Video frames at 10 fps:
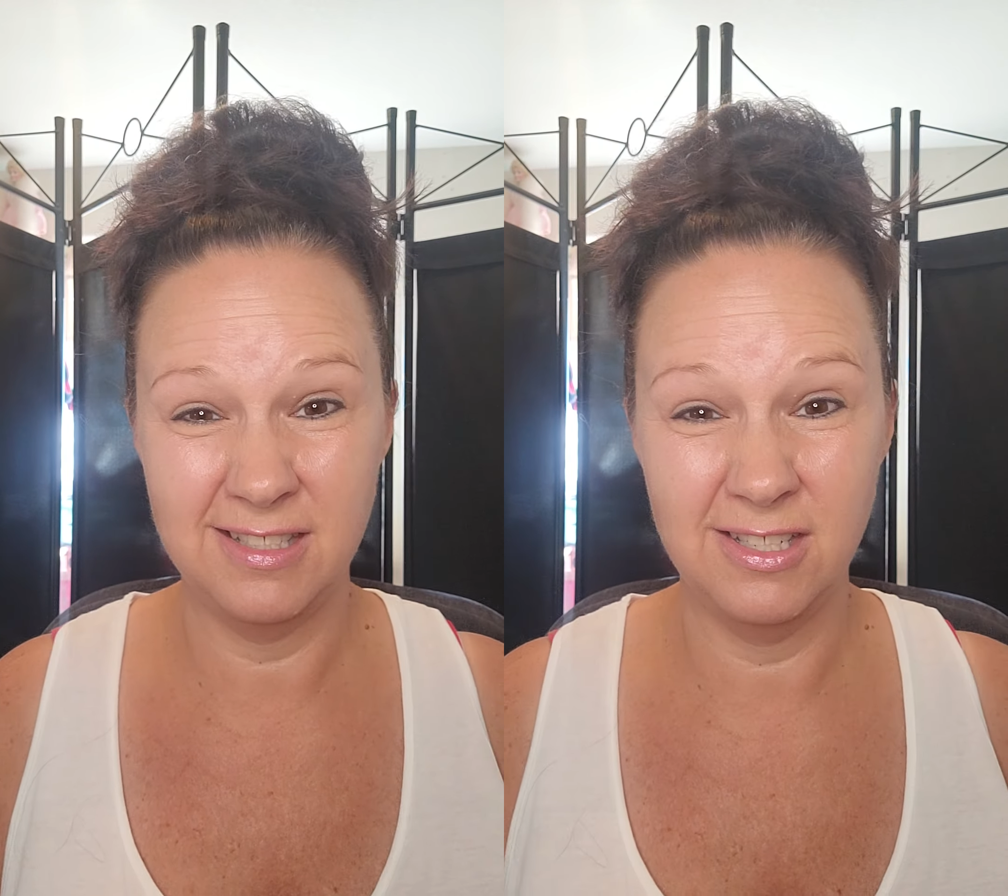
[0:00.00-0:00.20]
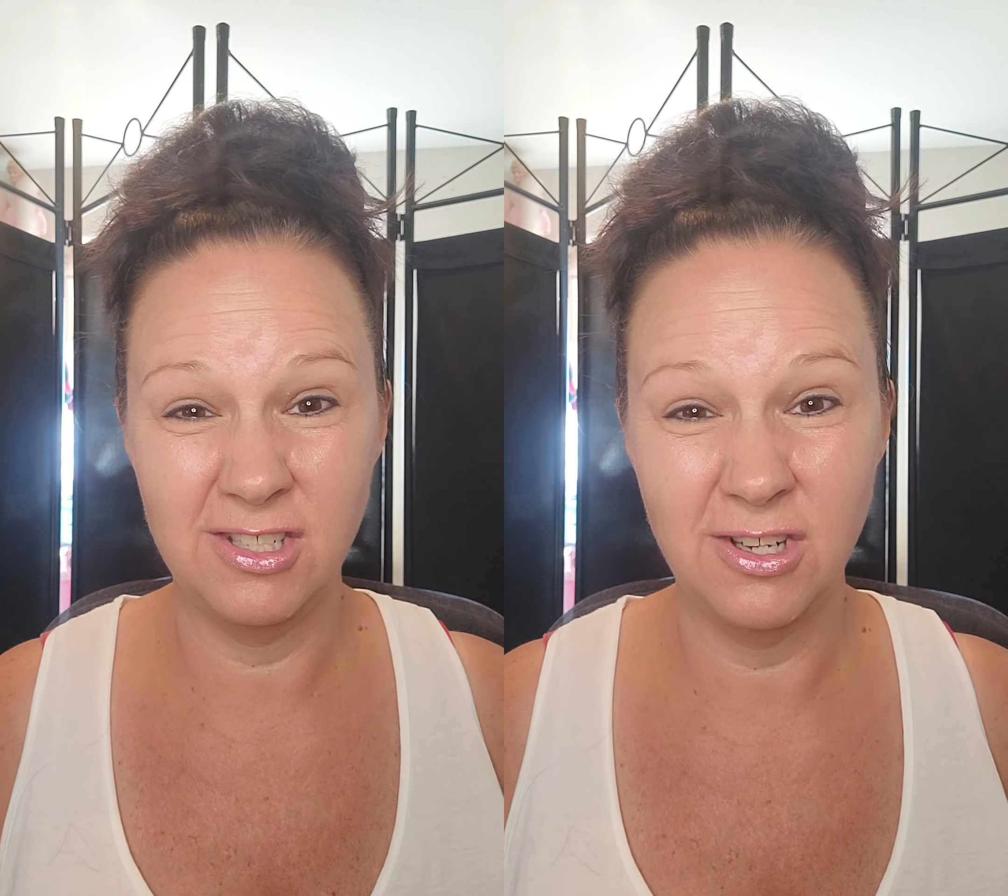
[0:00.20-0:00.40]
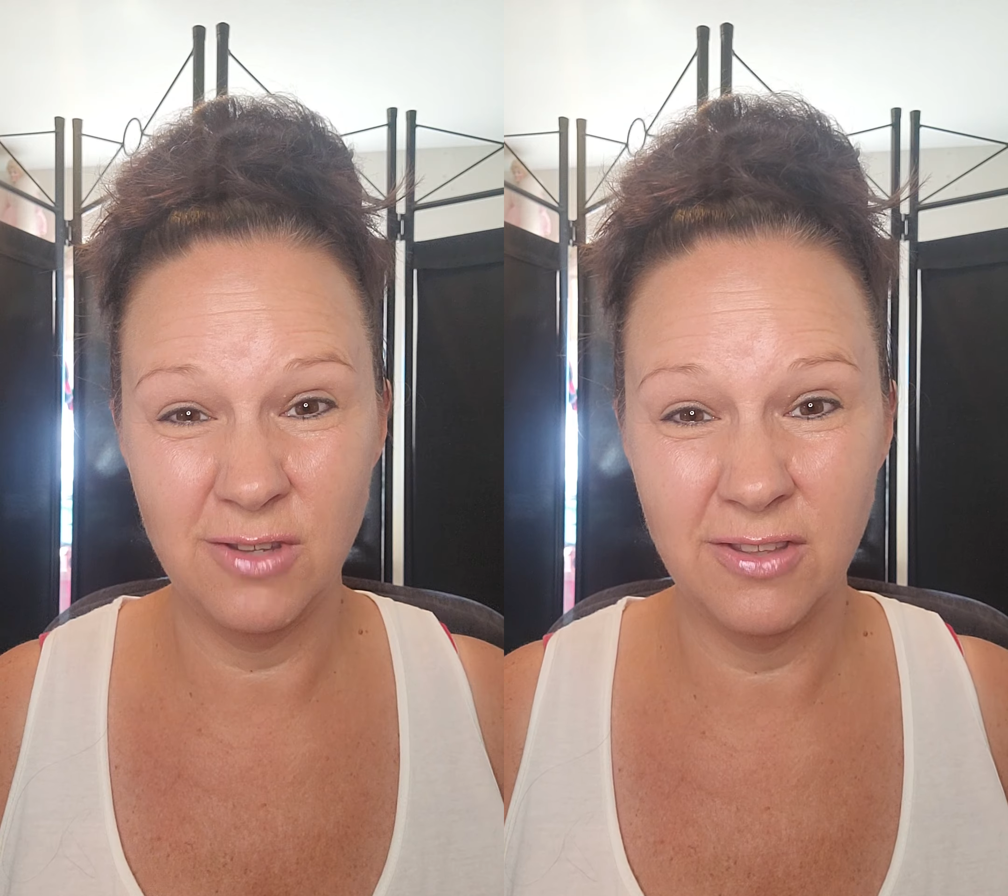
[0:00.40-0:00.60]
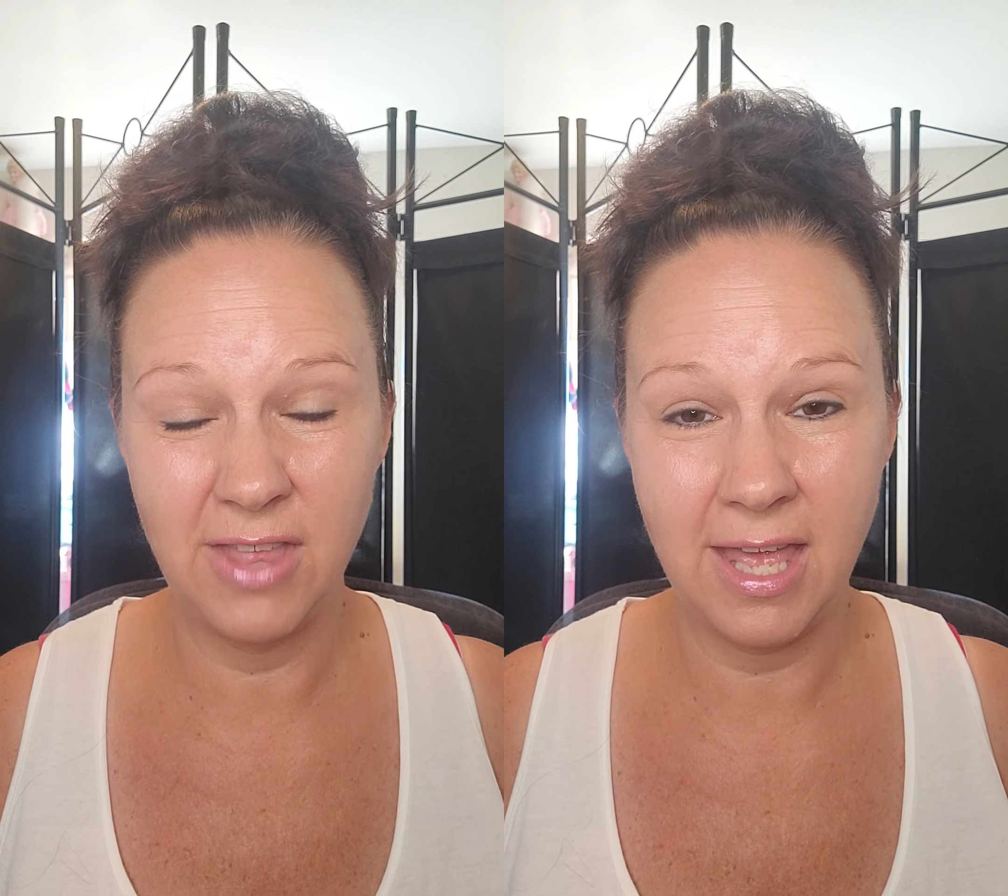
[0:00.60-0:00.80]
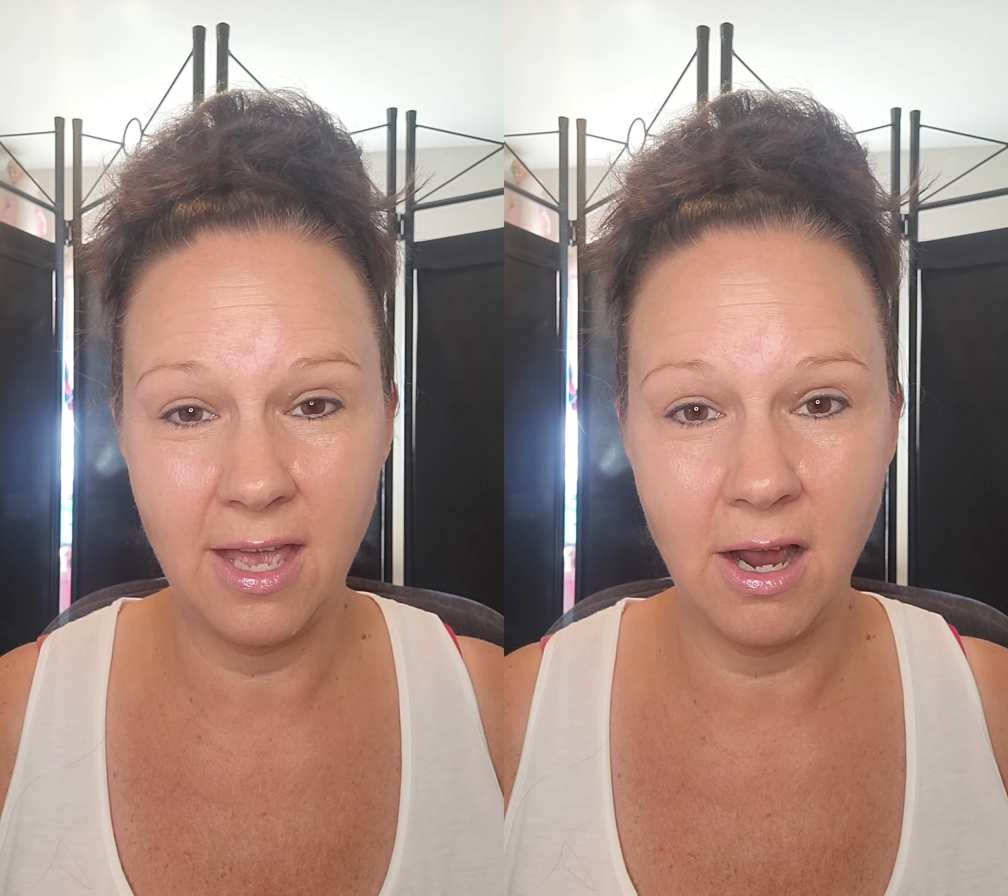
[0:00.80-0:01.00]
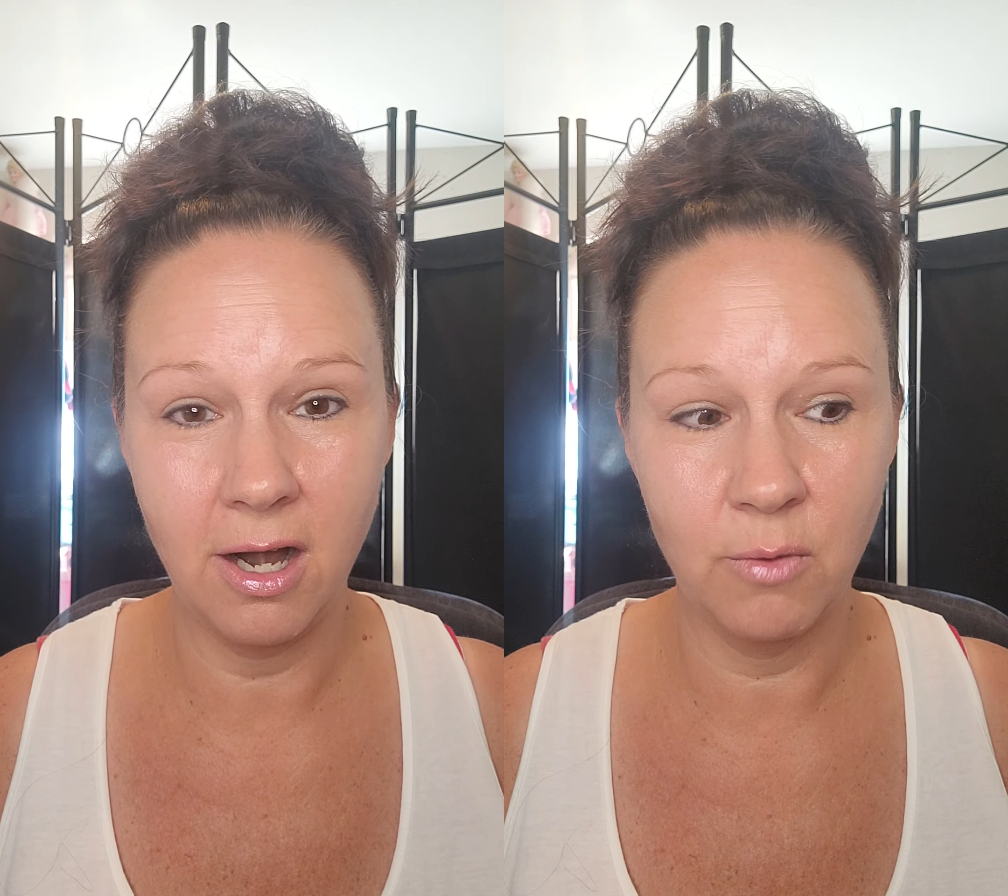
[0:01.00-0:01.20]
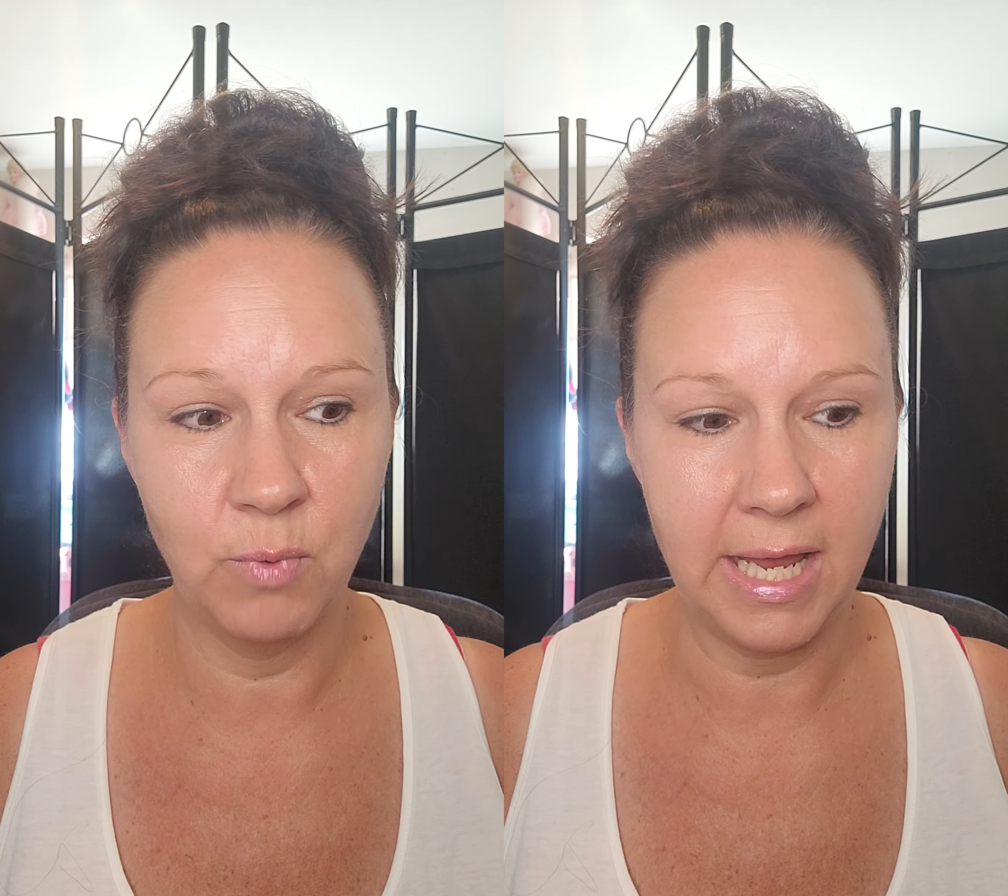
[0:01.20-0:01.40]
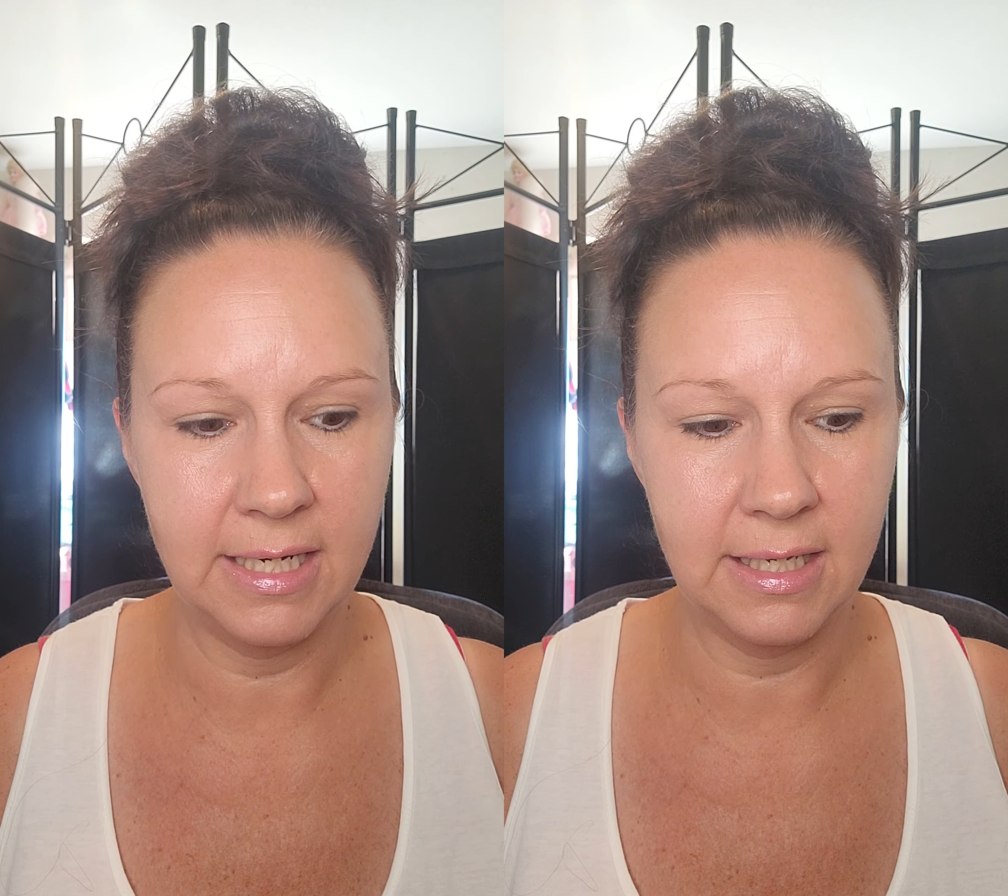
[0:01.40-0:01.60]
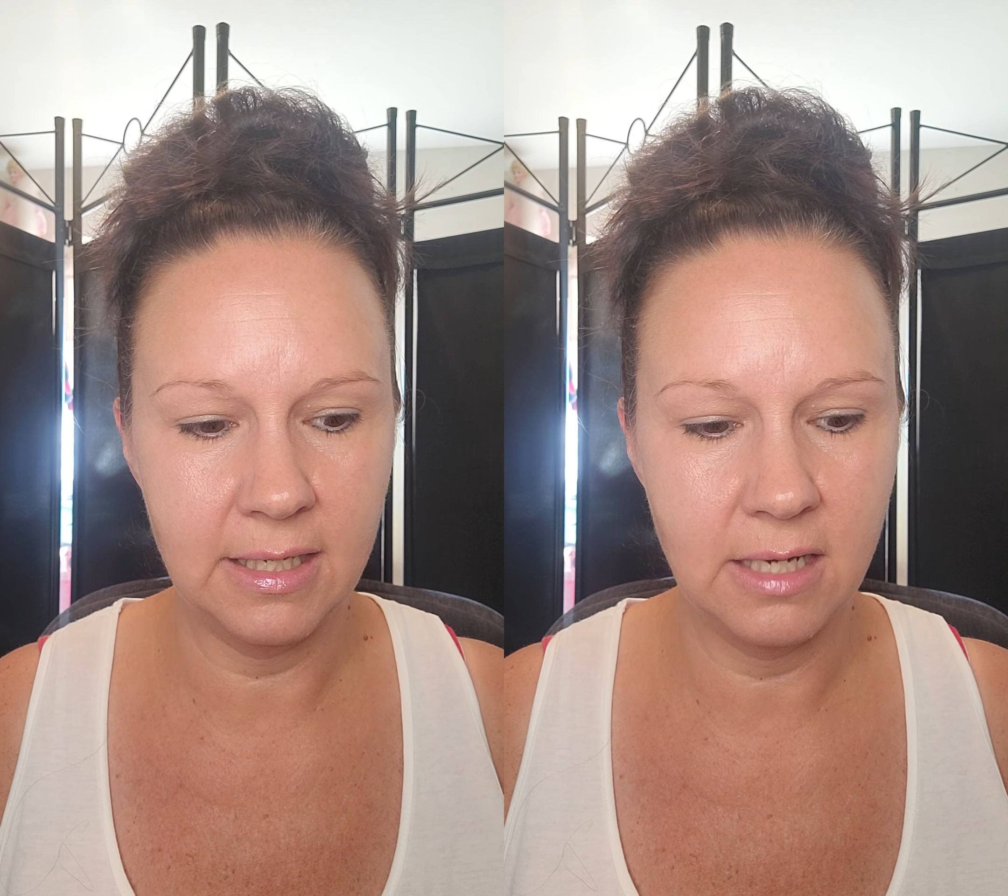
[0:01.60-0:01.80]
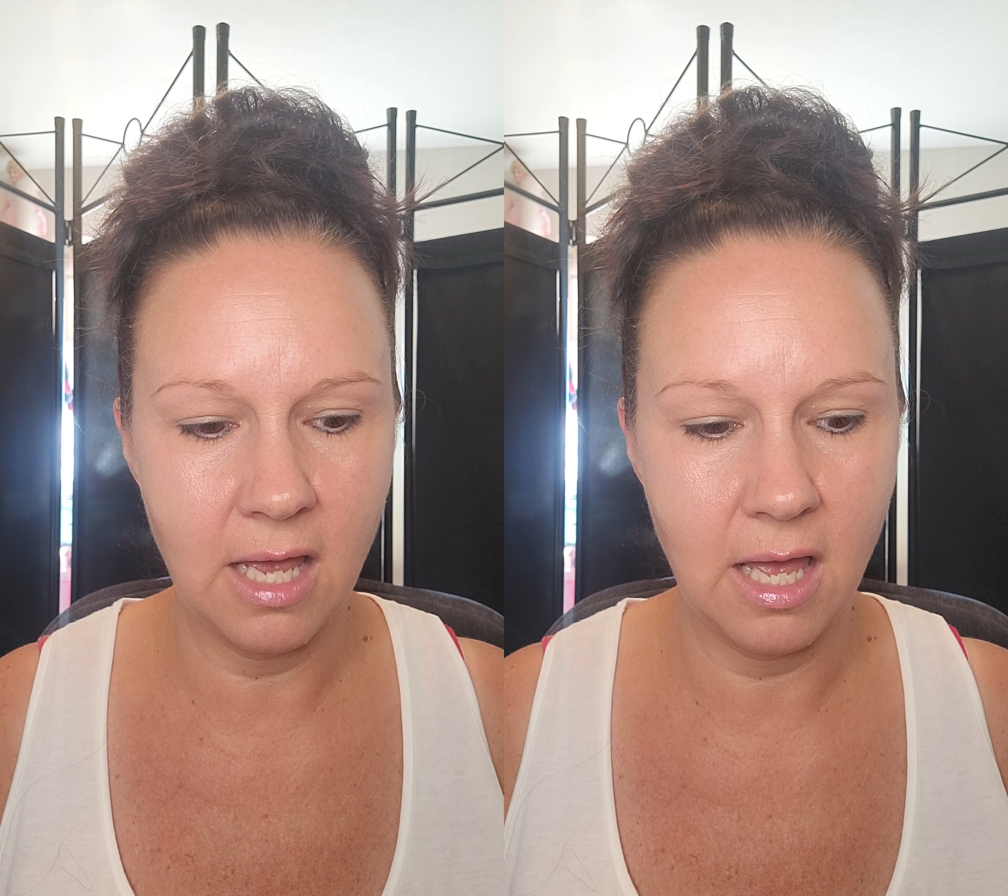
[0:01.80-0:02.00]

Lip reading: did you know that they are rated